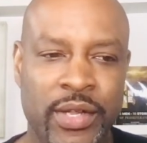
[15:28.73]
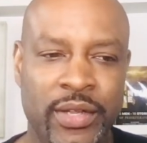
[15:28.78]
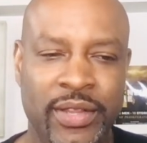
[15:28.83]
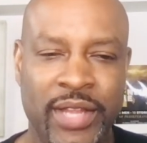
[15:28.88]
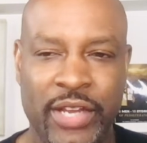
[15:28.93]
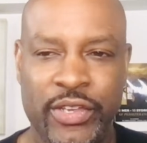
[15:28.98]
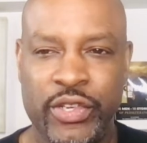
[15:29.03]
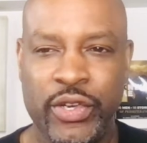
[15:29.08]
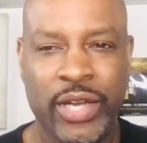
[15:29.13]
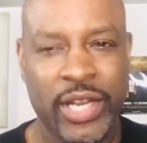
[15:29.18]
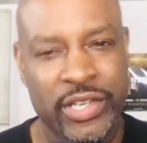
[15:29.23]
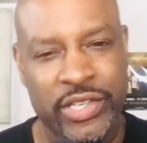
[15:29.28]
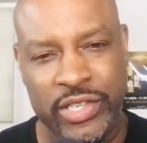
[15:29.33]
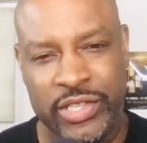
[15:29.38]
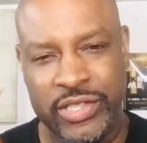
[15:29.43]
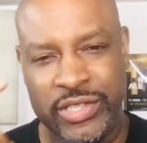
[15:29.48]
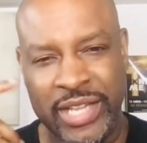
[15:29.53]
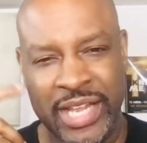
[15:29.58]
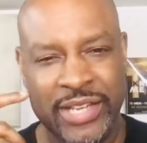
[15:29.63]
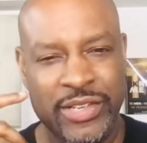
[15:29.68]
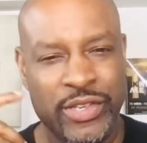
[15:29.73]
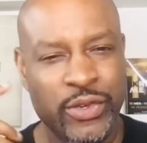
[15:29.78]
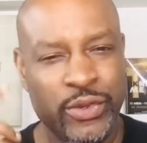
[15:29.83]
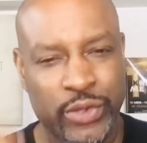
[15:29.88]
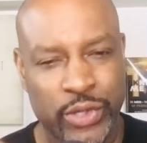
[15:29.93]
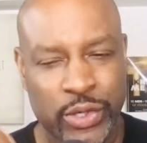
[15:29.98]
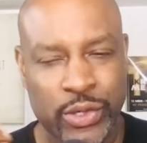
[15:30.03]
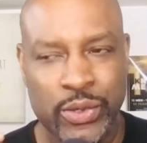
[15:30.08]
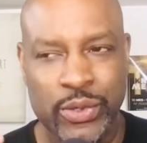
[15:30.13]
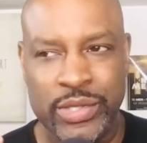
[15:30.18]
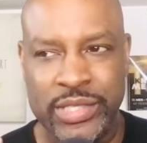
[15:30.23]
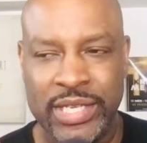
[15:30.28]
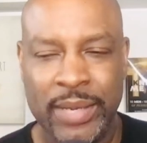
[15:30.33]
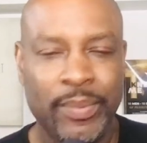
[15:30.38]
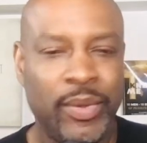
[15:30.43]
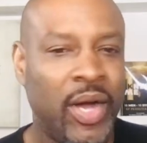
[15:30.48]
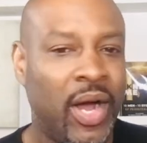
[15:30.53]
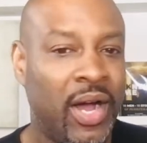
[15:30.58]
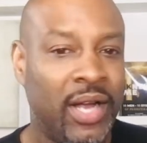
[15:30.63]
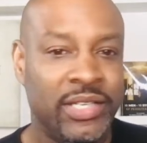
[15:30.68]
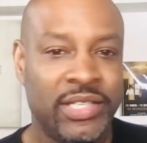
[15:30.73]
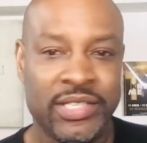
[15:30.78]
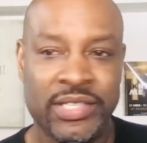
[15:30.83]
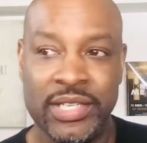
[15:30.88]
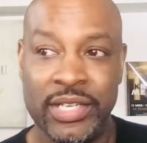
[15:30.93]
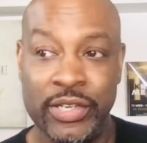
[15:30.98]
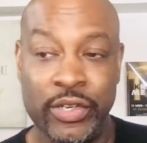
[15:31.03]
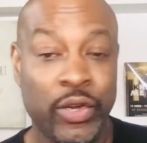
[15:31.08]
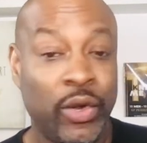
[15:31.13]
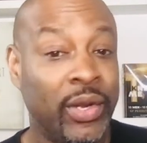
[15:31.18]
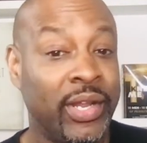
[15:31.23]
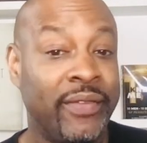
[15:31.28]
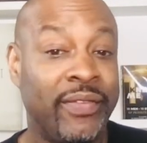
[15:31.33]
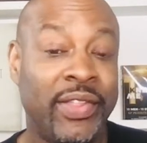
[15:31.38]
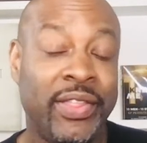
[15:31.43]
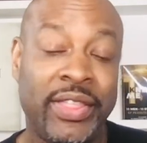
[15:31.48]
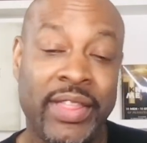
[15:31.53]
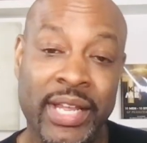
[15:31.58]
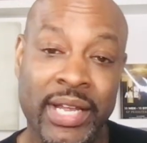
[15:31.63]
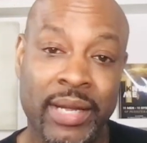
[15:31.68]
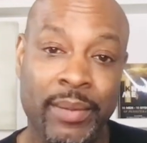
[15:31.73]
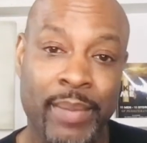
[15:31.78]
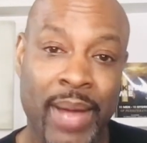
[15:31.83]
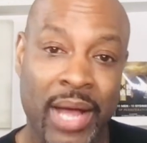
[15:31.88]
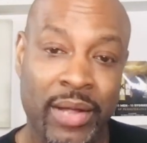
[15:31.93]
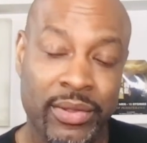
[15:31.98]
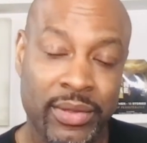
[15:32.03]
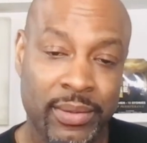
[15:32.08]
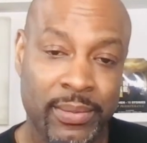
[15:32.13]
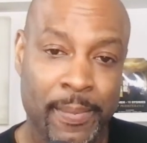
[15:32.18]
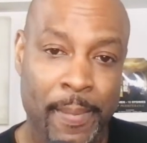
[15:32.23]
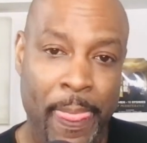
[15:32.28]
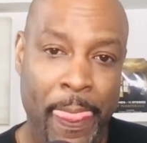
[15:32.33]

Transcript: that you can just that you do subconsciously? You don't even think about them.